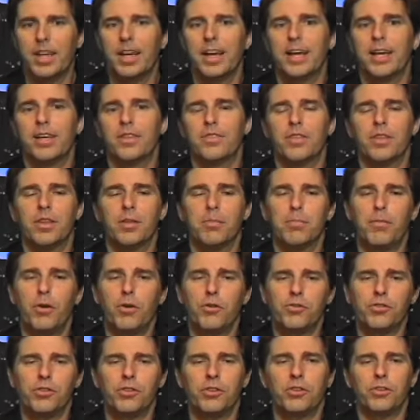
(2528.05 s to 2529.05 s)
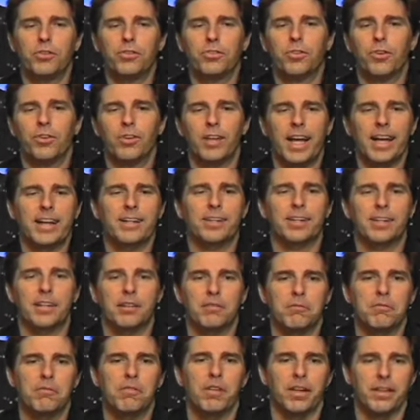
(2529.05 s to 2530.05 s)
is that the emotionals don't like to
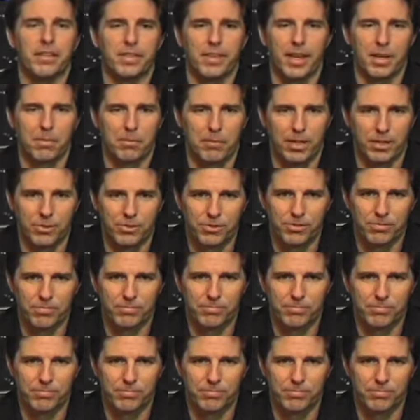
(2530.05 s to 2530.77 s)
confront that much.